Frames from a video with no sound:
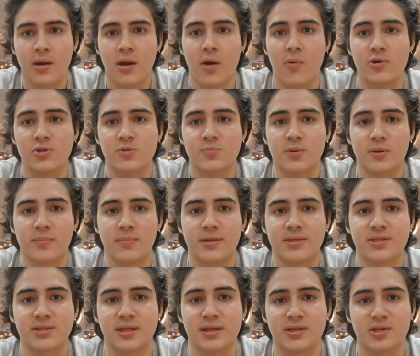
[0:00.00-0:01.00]
which
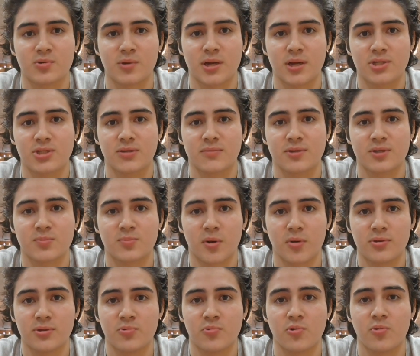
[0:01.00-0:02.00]
permits the interaction of this
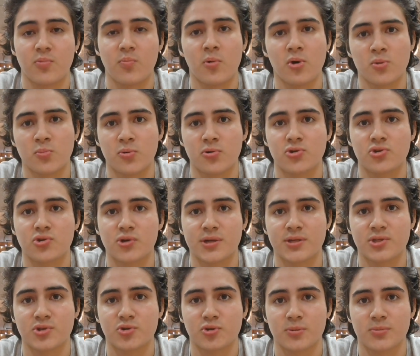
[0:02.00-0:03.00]
protein with multiple
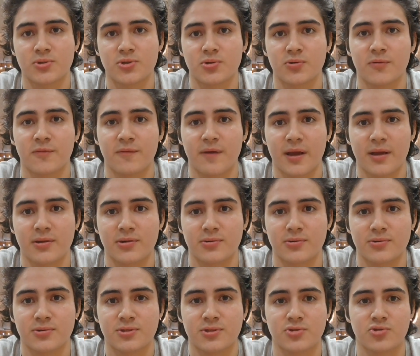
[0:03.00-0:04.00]
transcription
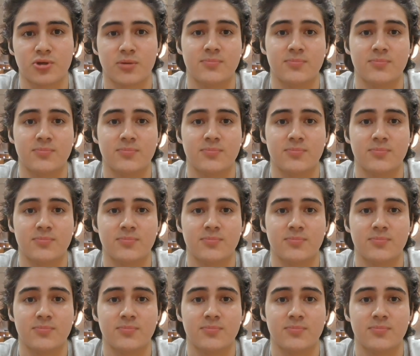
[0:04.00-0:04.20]
factors.